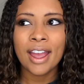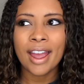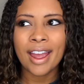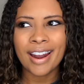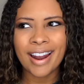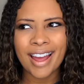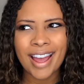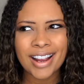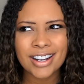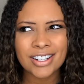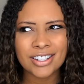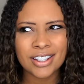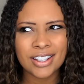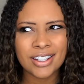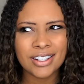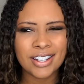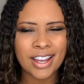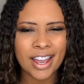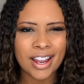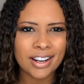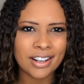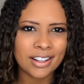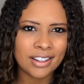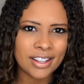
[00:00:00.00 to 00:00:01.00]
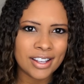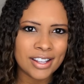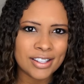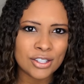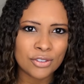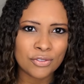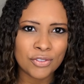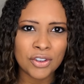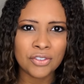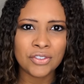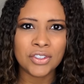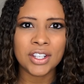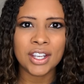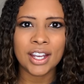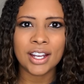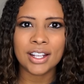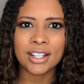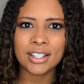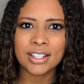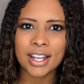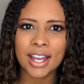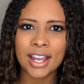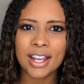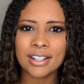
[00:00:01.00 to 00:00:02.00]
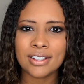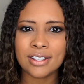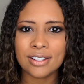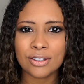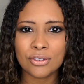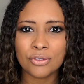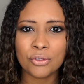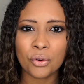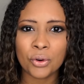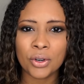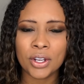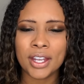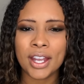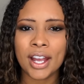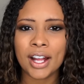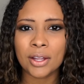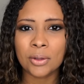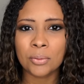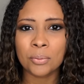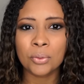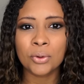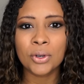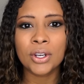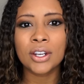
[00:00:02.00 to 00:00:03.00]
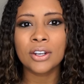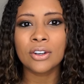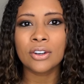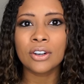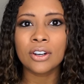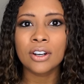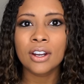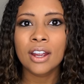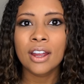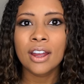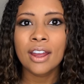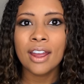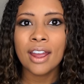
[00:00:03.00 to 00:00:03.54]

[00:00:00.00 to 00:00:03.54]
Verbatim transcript: And actually technically it's a 50 gallon tank since it's a 40 gallon breeder